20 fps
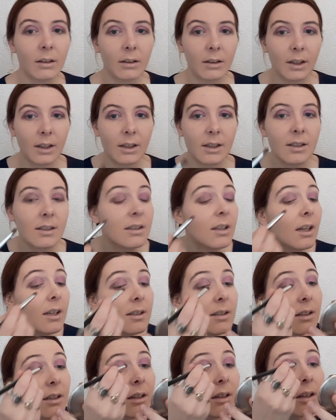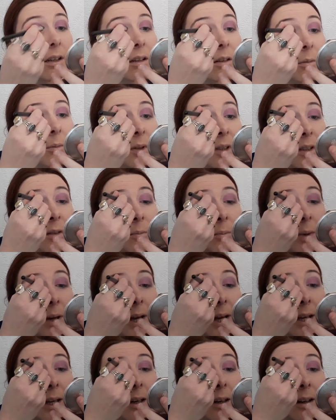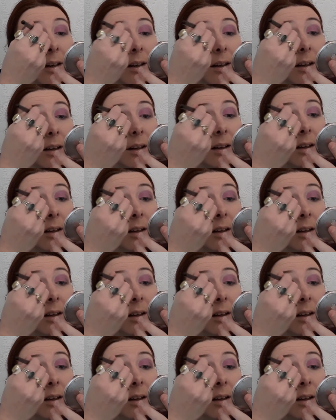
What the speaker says: think this side's a little bit paler.